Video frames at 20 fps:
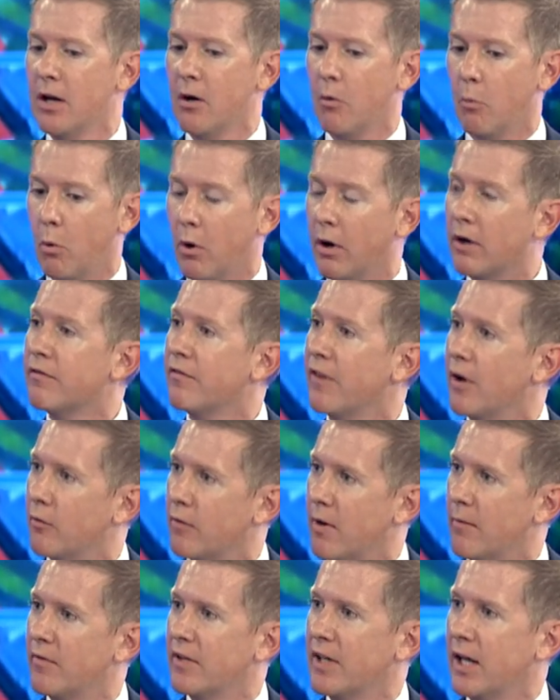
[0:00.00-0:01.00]

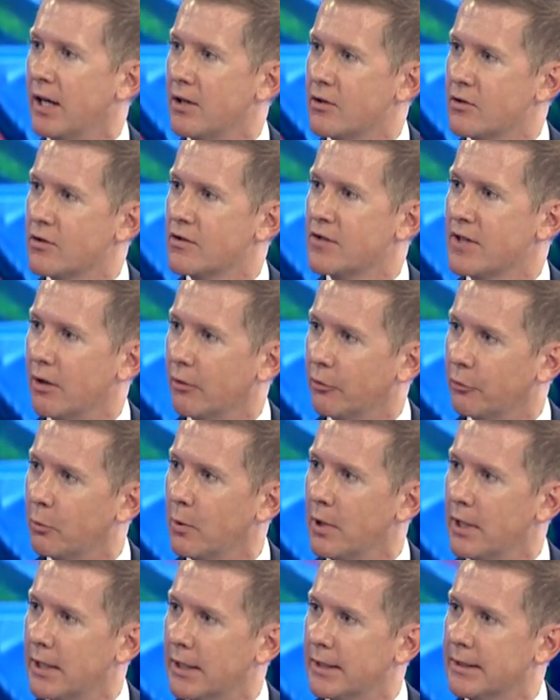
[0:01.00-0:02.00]
wide-felt ramifications
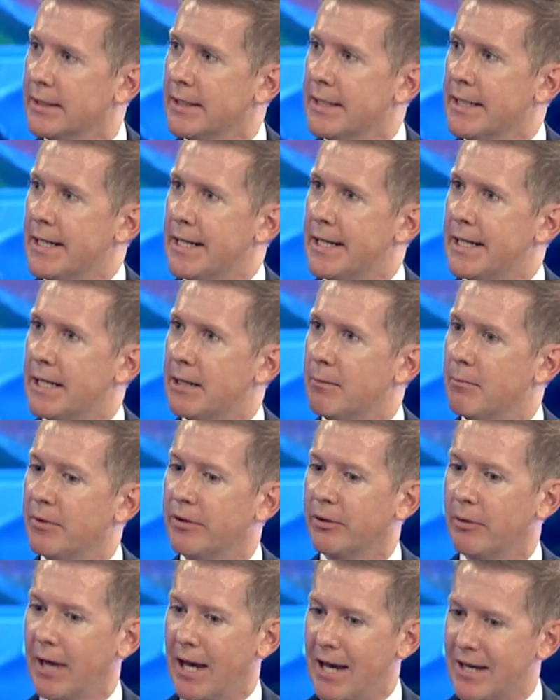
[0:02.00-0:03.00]
elsewhere.
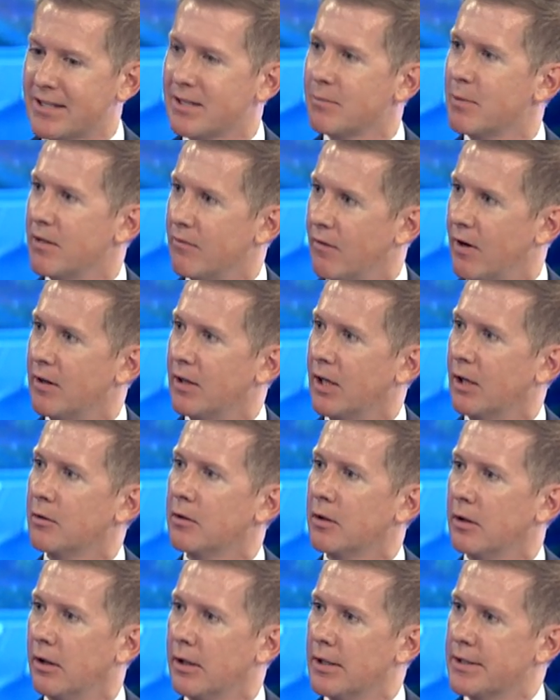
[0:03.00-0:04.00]
So it has to be a very
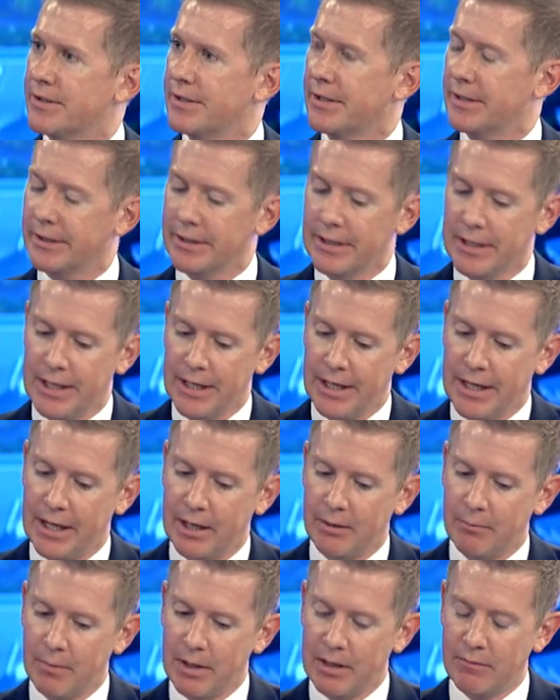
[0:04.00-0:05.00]
localised thing.
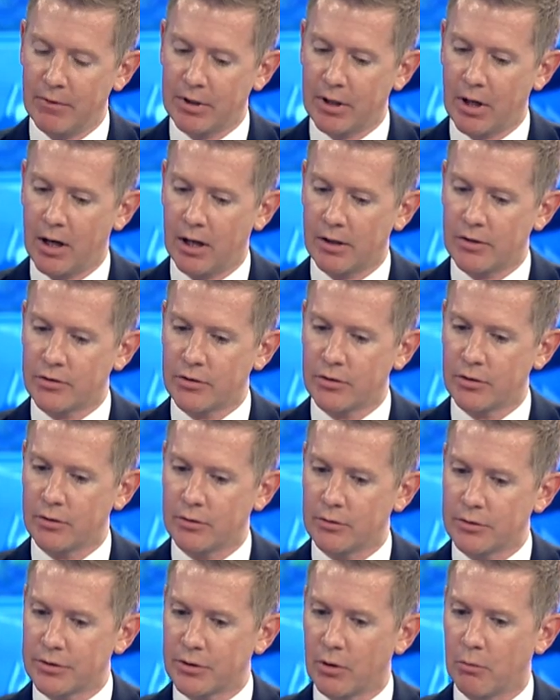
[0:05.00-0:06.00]
In regards
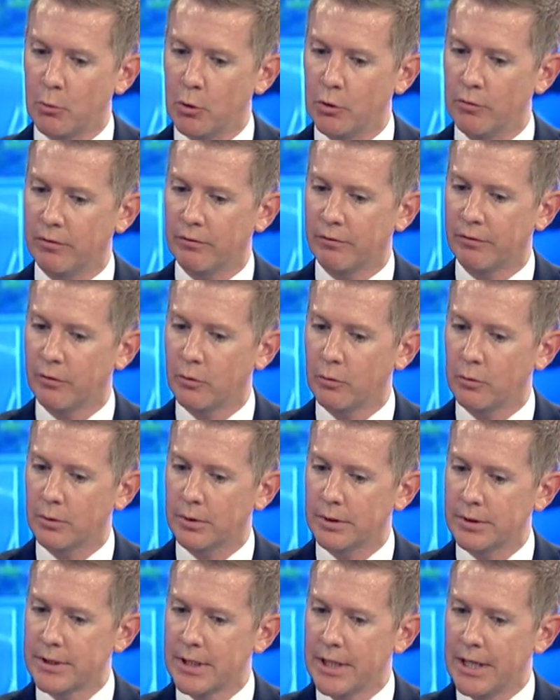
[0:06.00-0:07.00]
to sort of moving
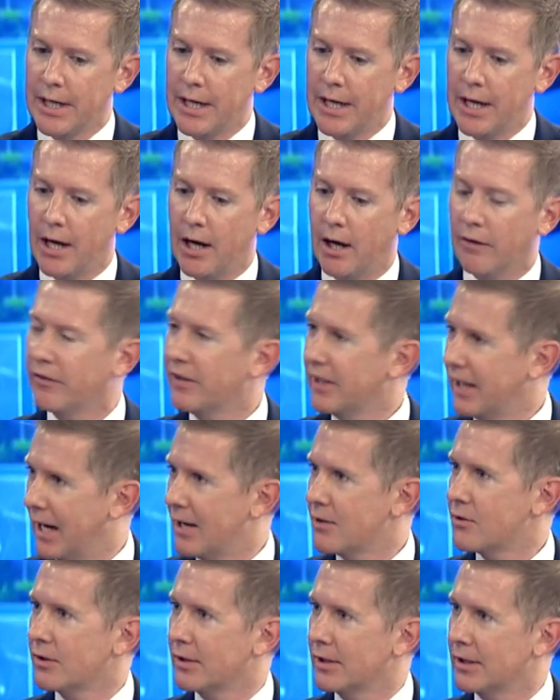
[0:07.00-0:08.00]
forward, I think
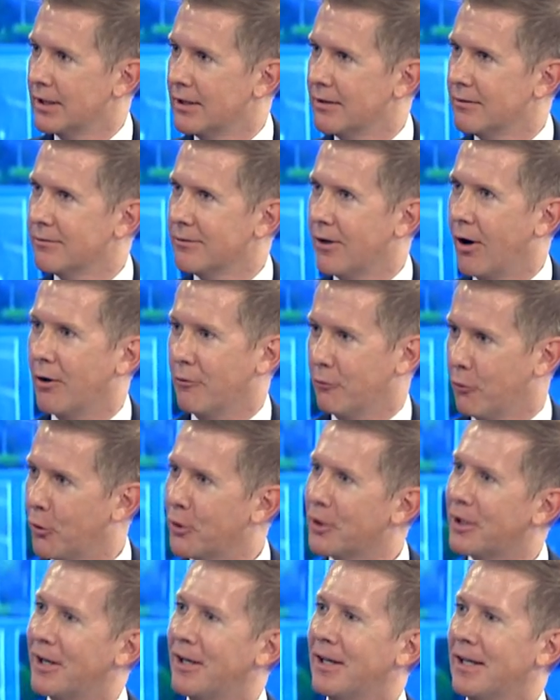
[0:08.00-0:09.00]
actually,
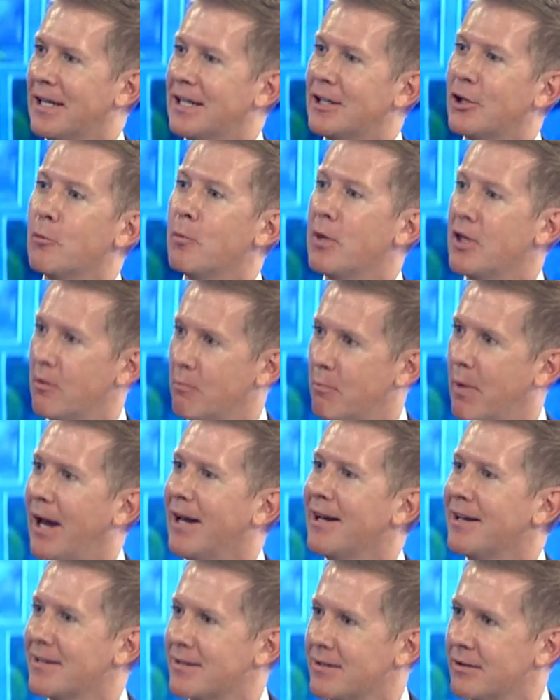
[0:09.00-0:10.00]
ironically, it could be the
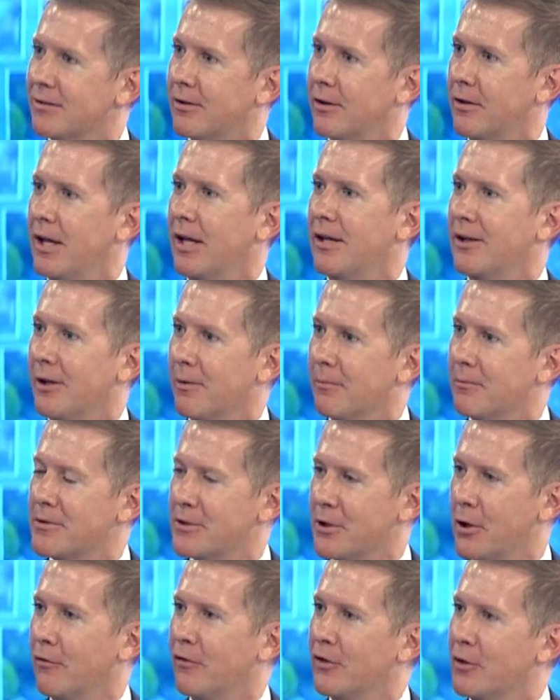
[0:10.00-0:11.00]
banks that could end up
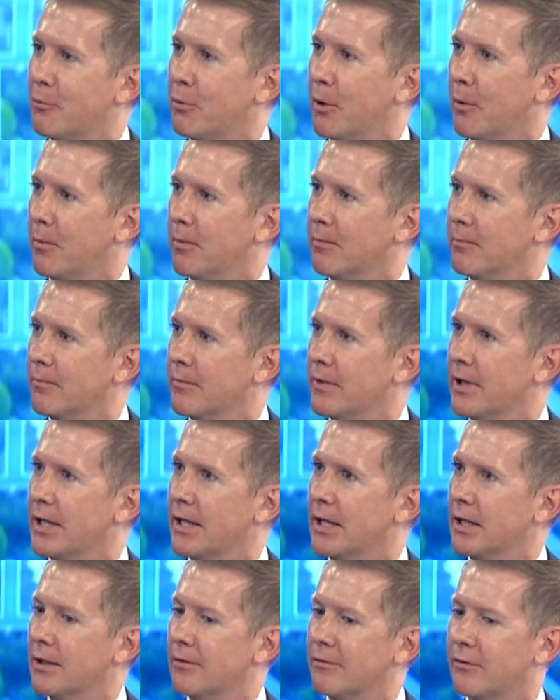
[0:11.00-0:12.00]
solving the problem.
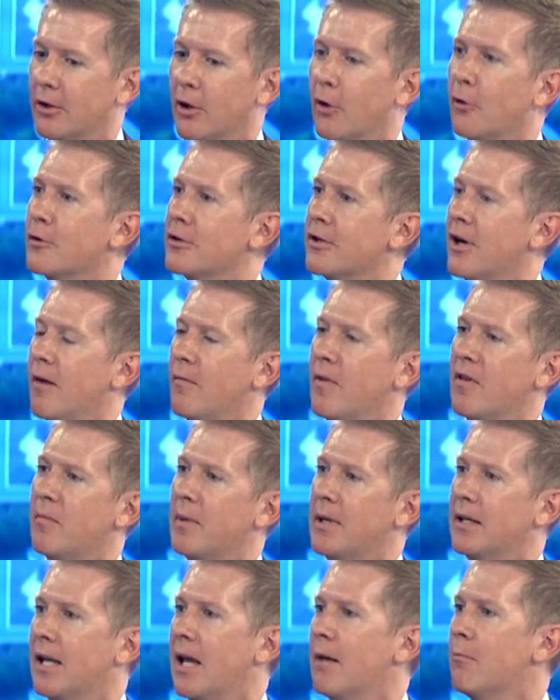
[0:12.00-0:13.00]
For a long time, they've
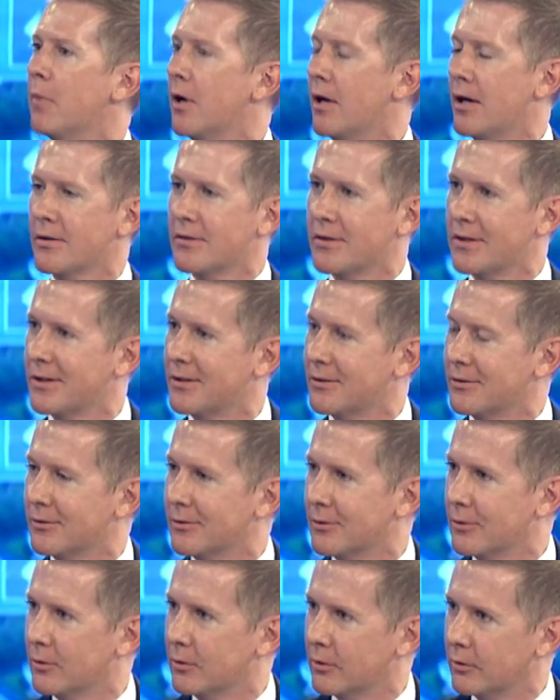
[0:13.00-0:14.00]
been lambasted
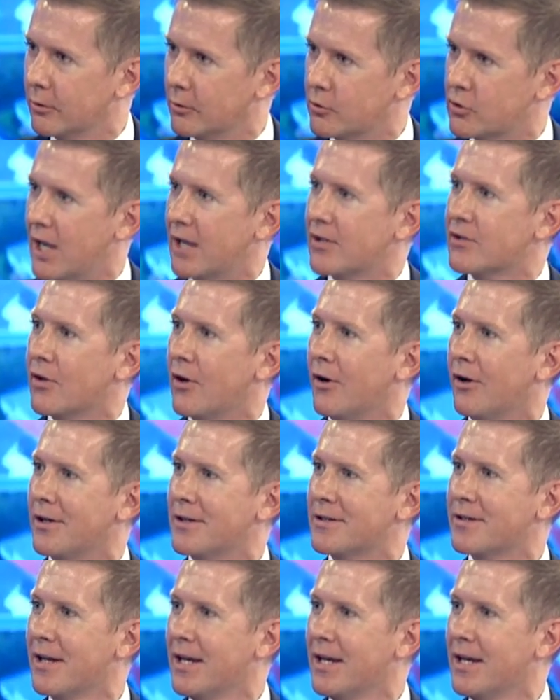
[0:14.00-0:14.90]
or chastised